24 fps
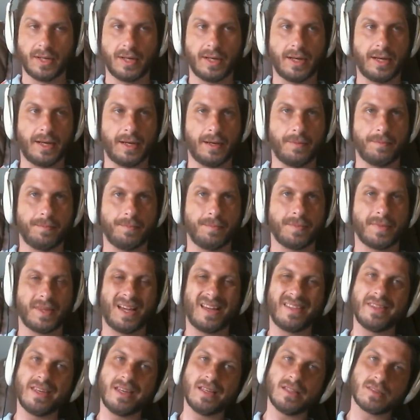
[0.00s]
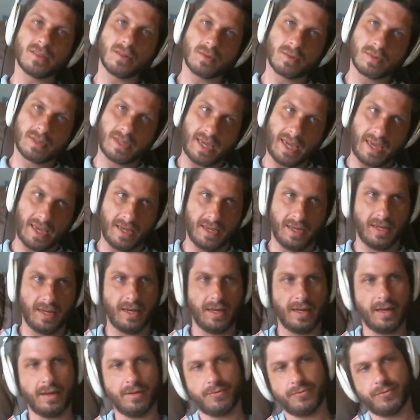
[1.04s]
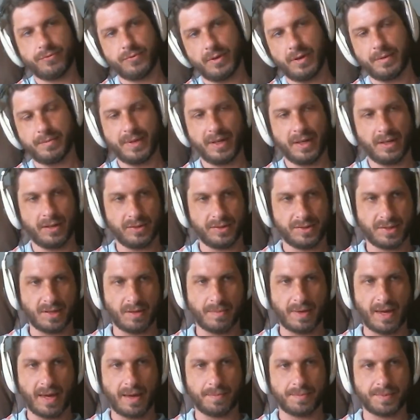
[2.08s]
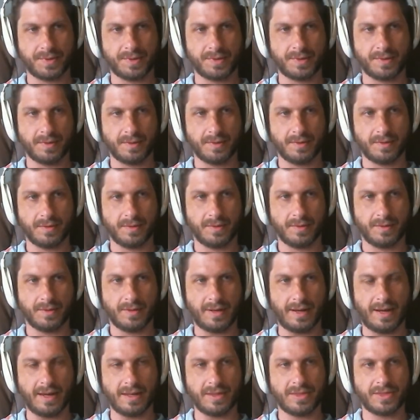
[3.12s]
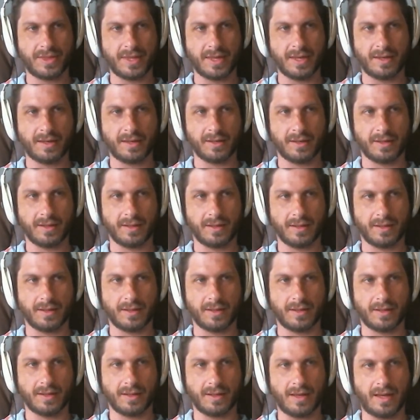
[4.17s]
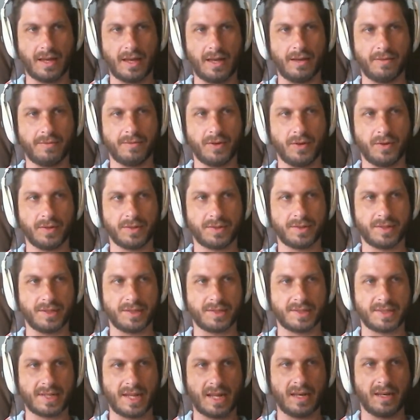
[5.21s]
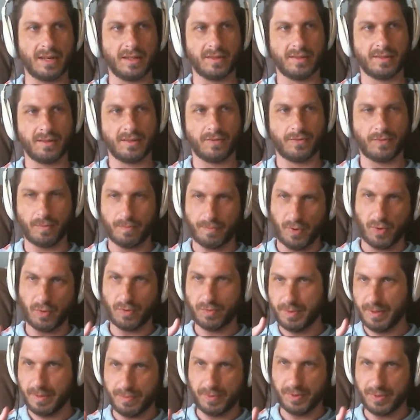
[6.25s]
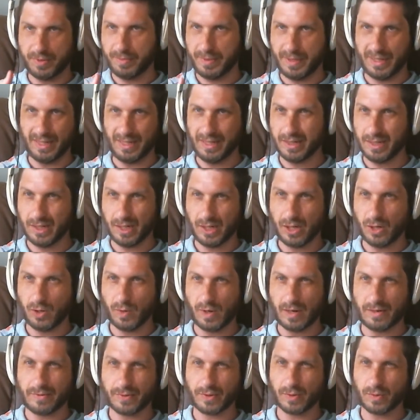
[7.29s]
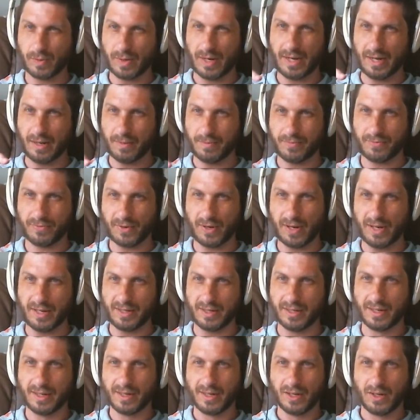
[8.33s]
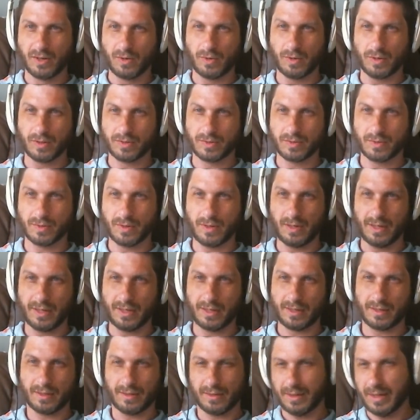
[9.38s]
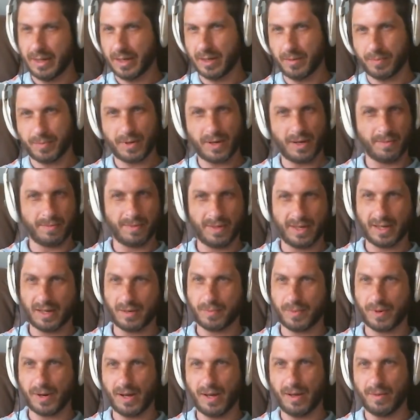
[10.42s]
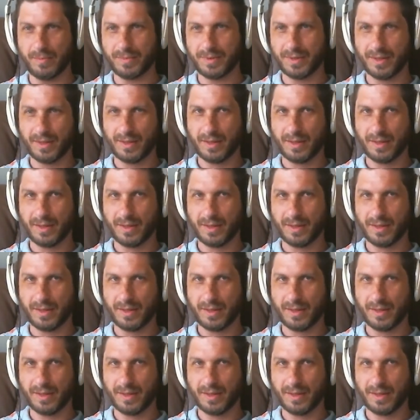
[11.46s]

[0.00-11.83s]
I think it's okay if, I mean, on some apps, I think I've noticed this tendency for both people to be a little low effort right up front, or it's sort of like a prompt,